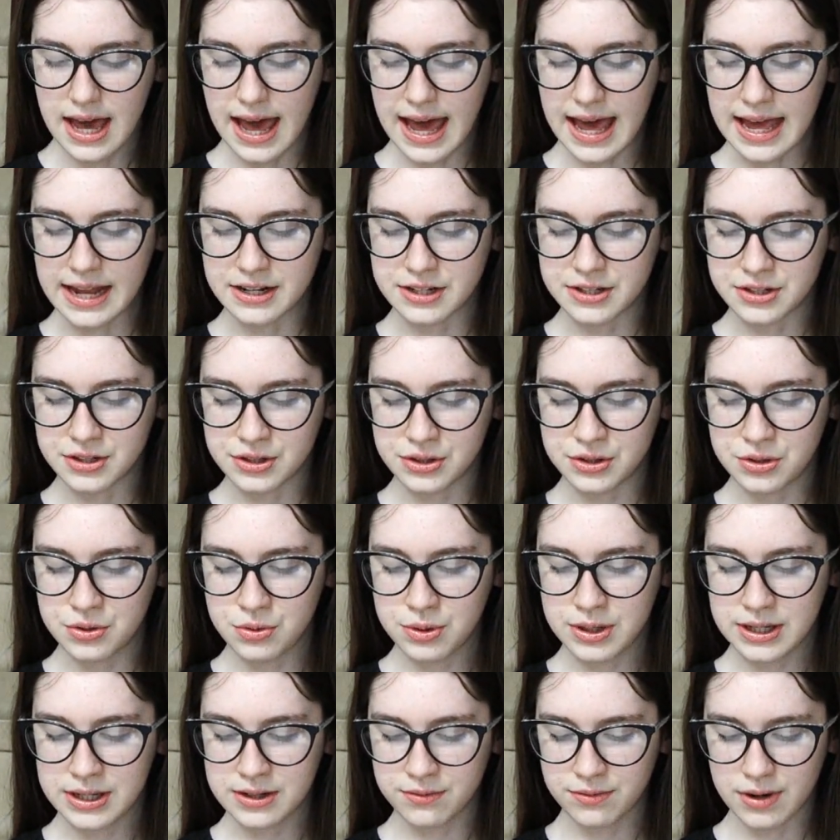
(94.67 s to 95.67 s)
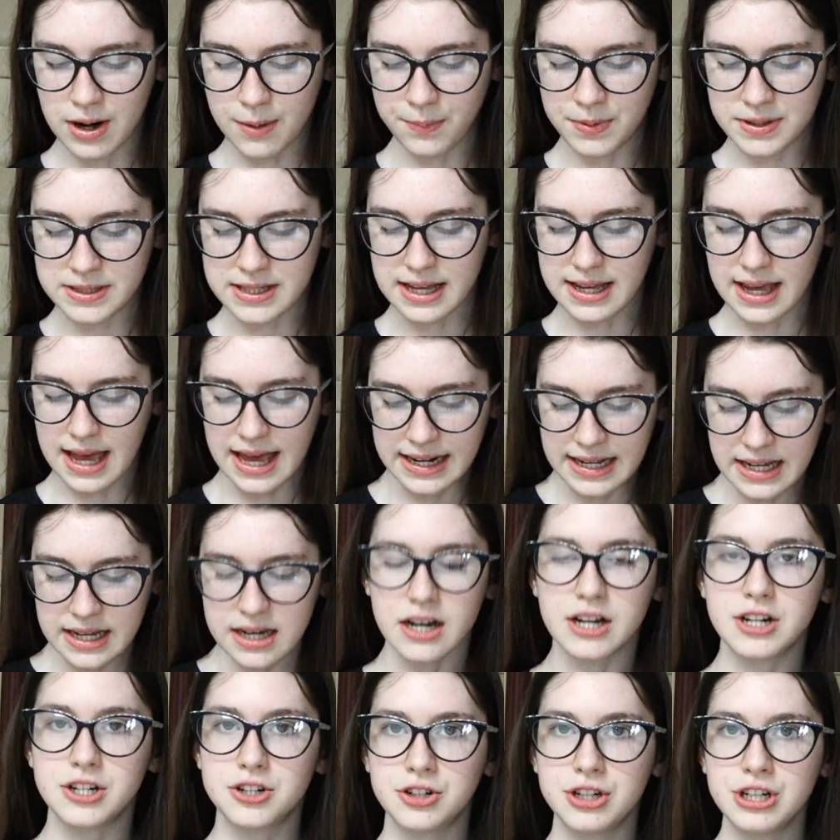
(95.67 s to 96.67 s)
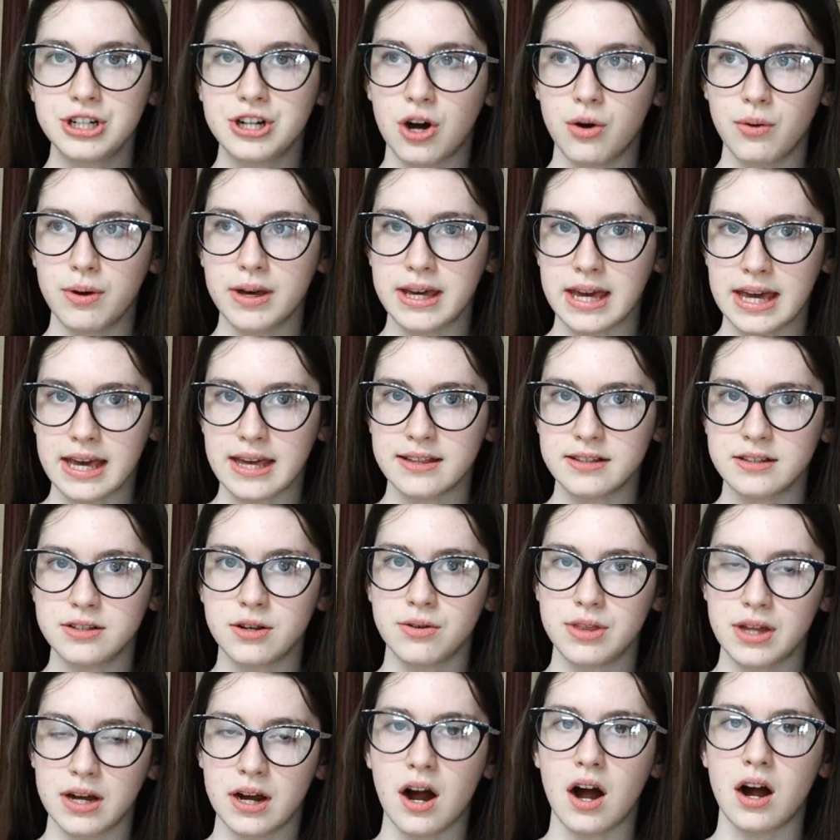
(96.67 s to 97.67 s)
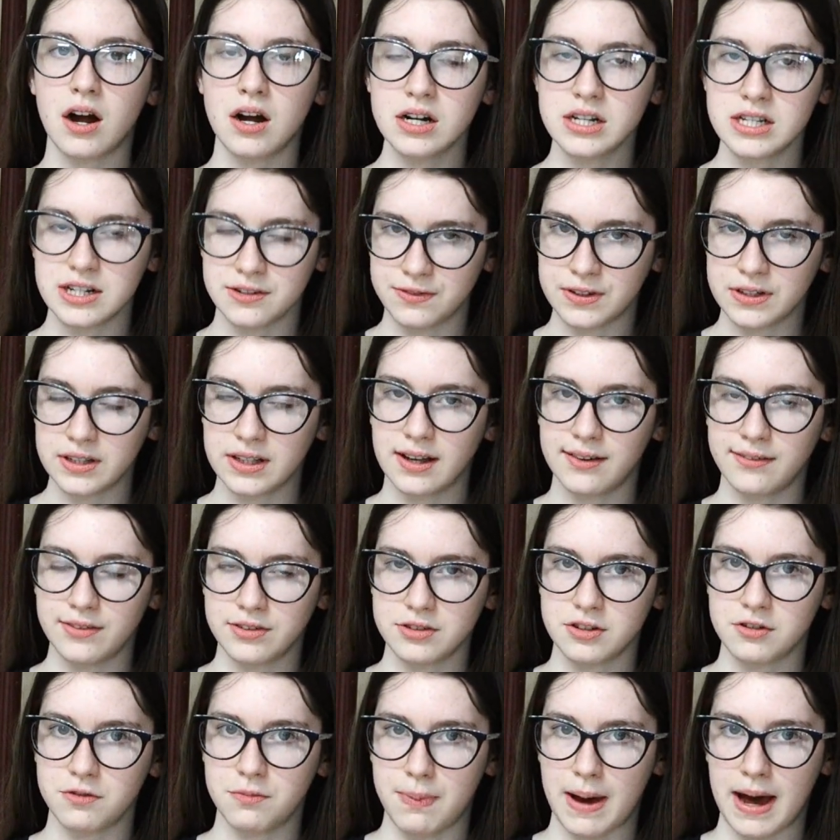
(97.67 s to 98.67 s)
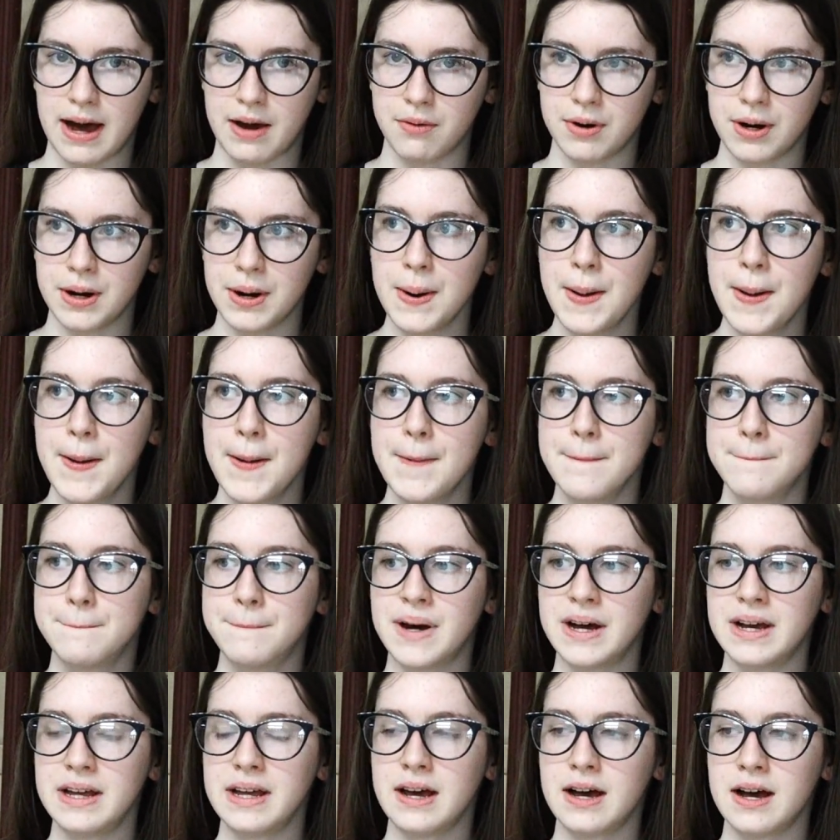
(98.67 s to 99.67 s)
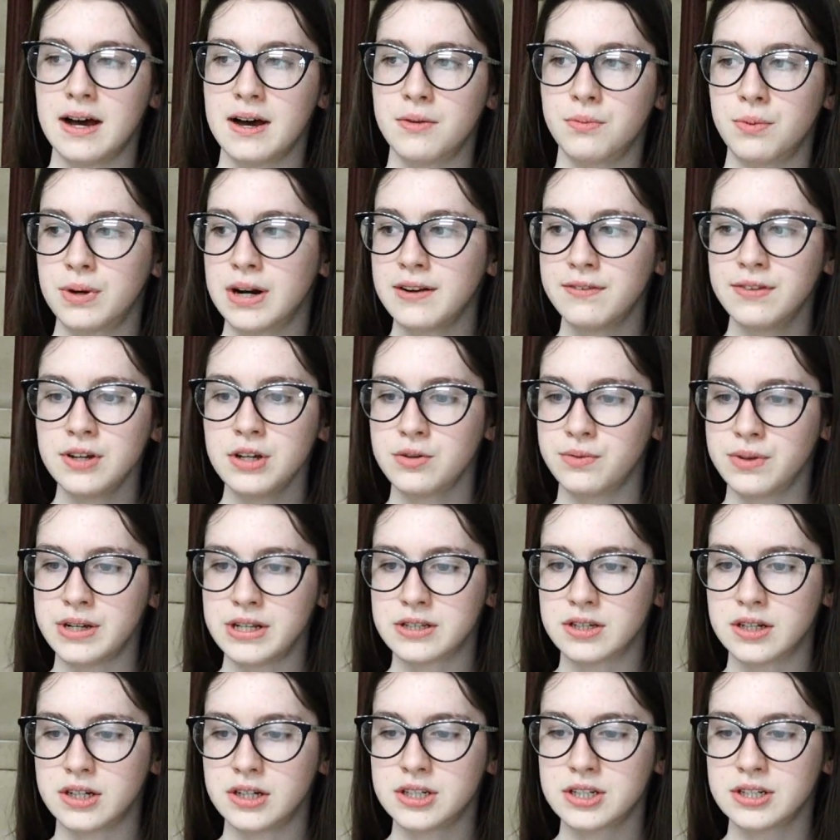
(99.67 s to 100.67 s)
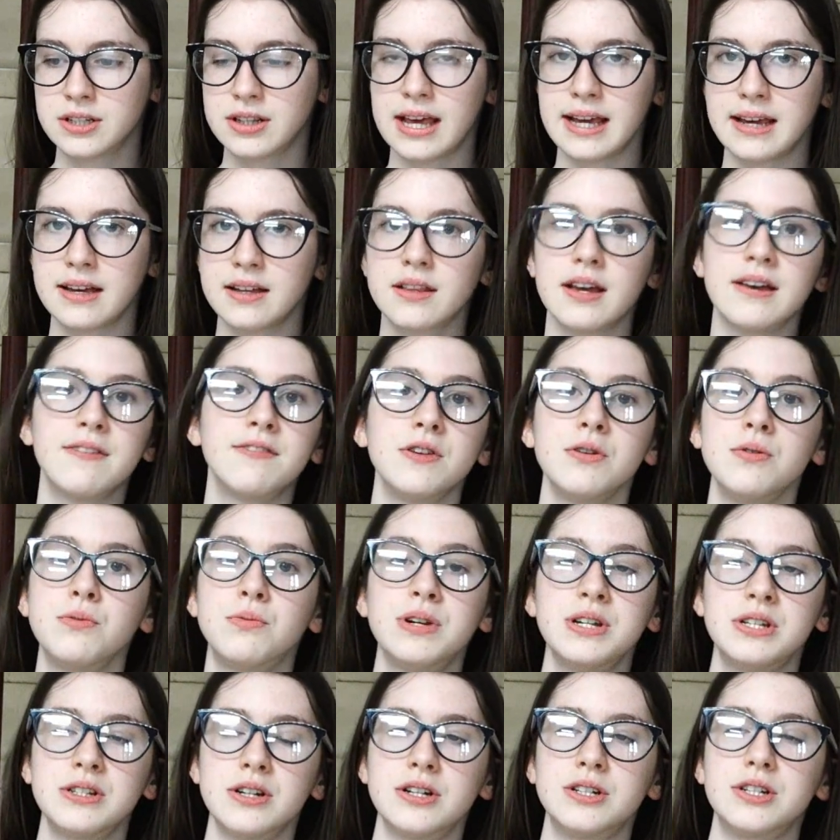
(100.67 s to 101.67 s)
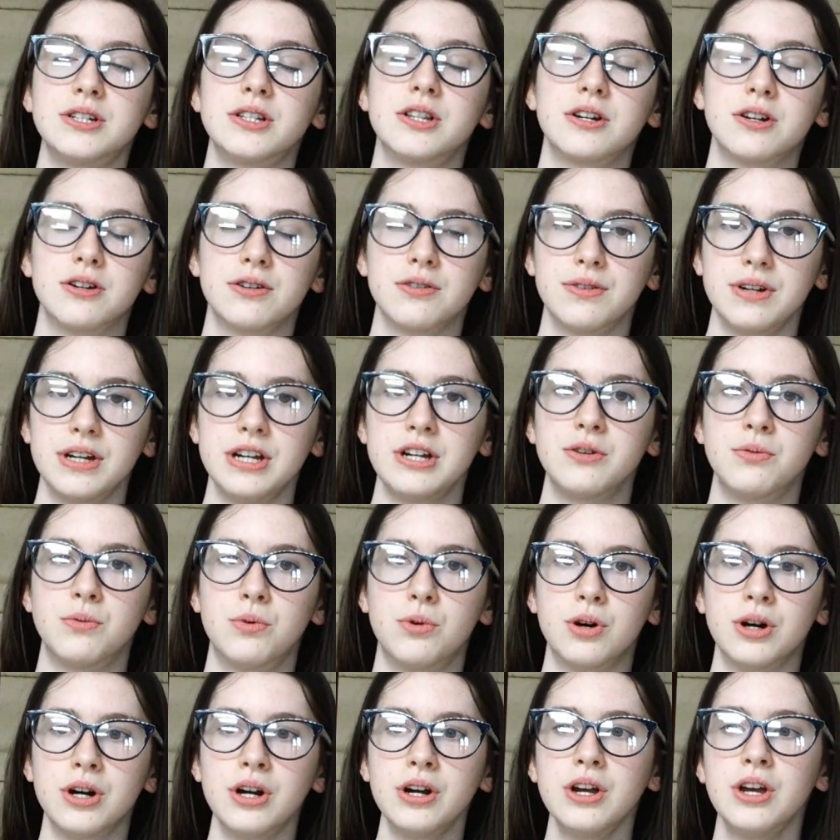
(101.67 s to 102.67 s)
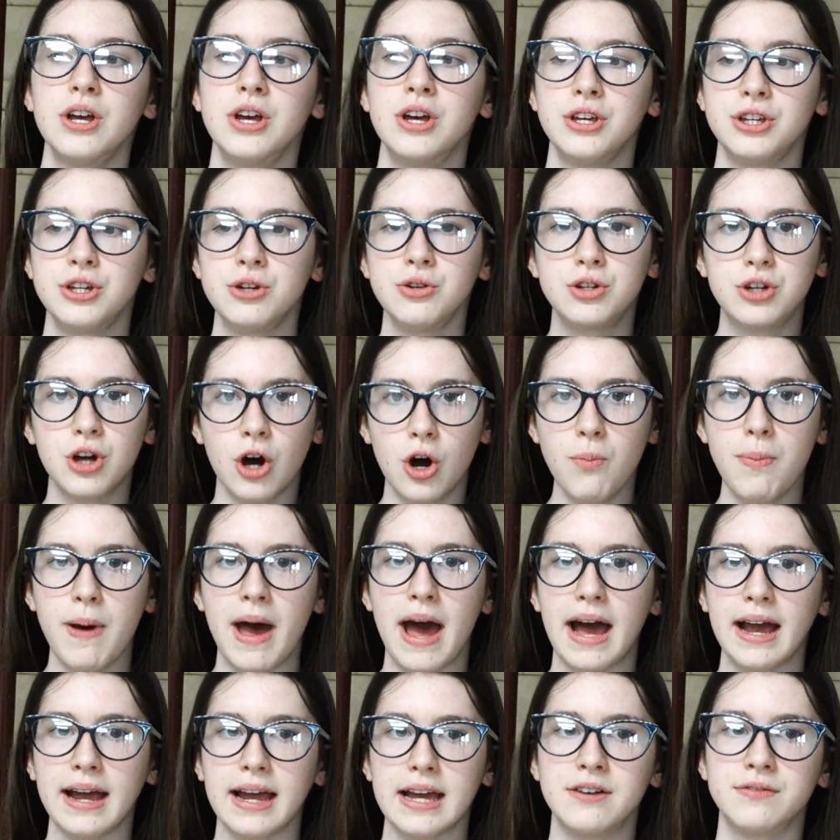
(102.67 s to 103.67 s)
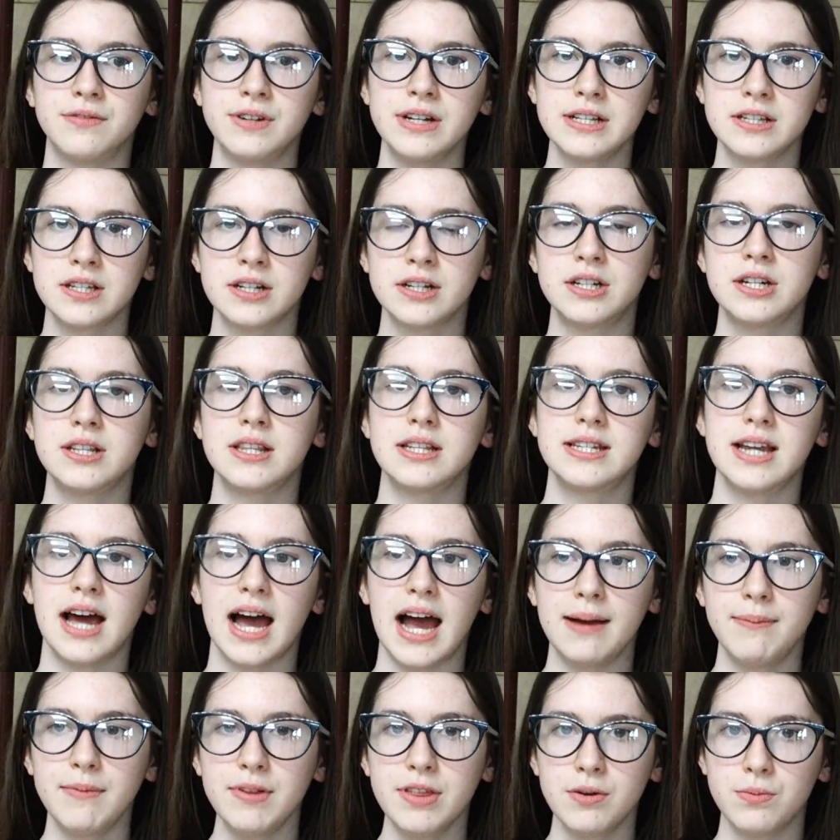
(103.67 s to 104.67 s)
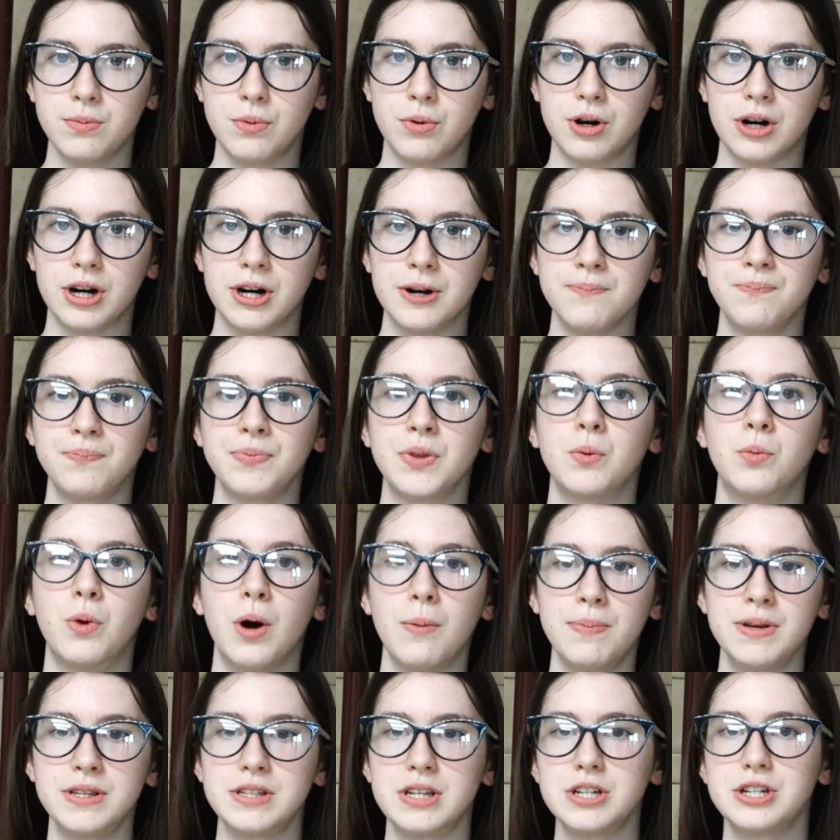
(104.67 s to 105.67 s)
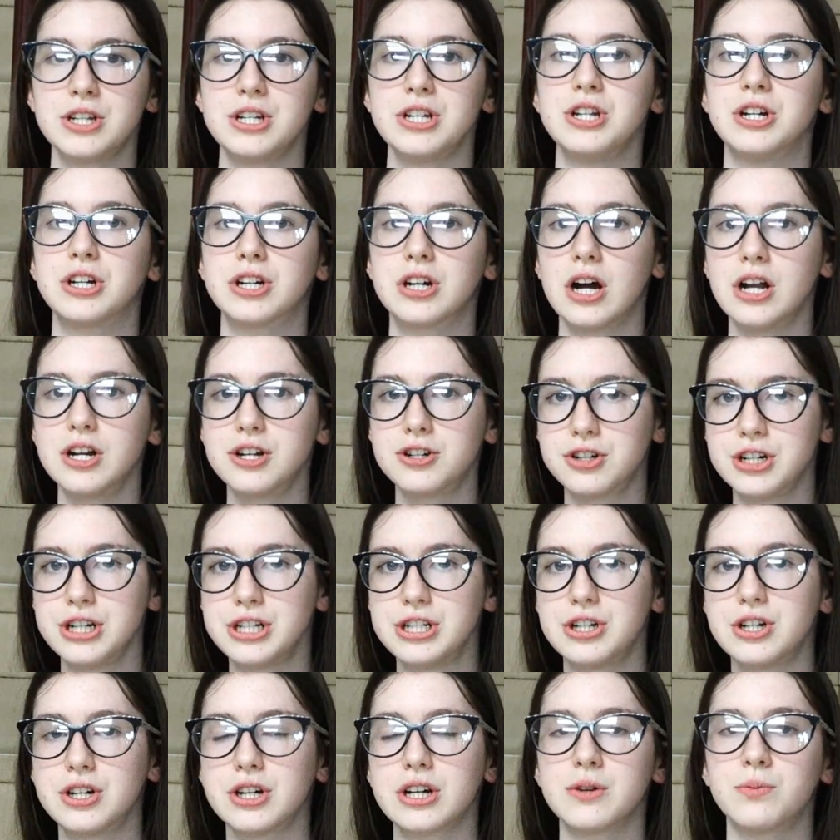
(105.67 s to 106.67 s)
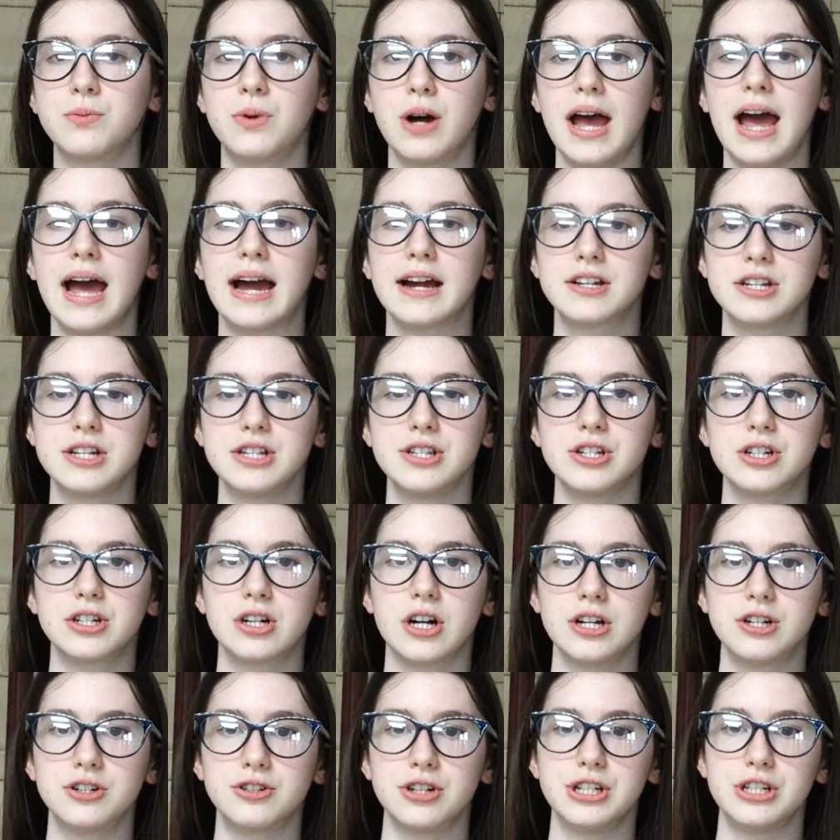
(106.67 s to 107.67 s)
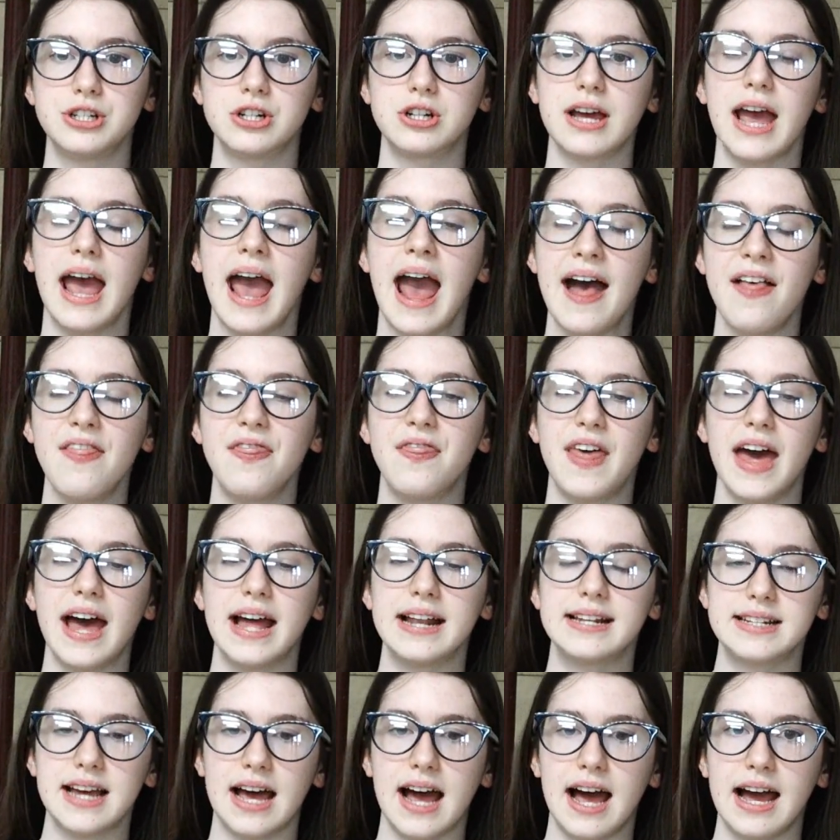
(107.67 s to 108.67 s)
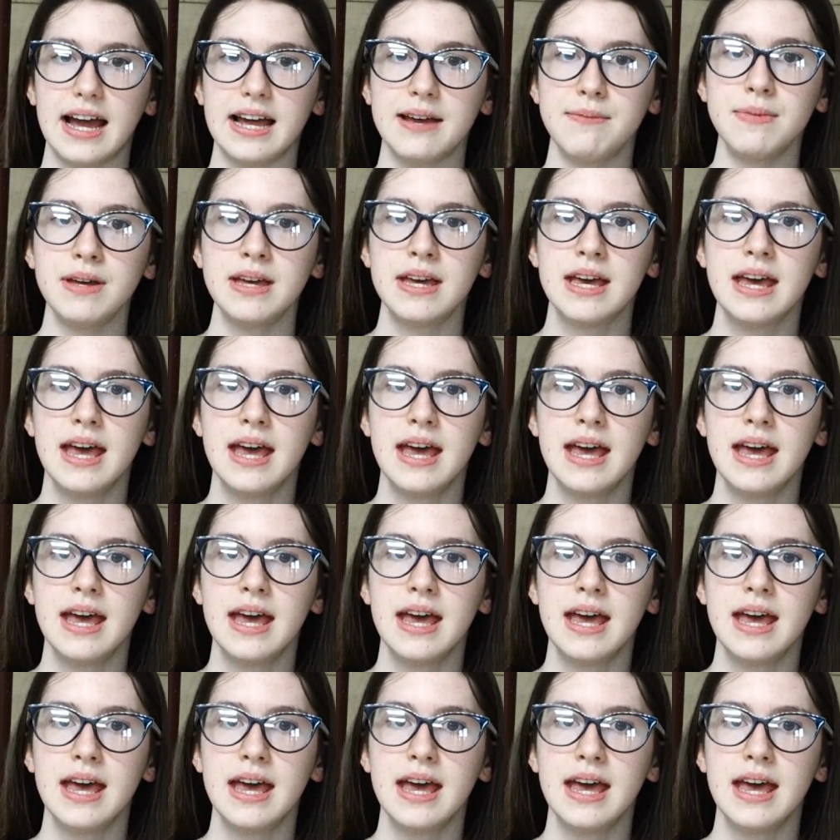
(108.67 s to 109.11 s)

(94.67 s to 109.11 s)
and you can represent any country going in, so there are different levels of power, but whatever you research, like if you research the Korean War, you'd go back and research the time of the war, what position your country took and what actions your country took at that time,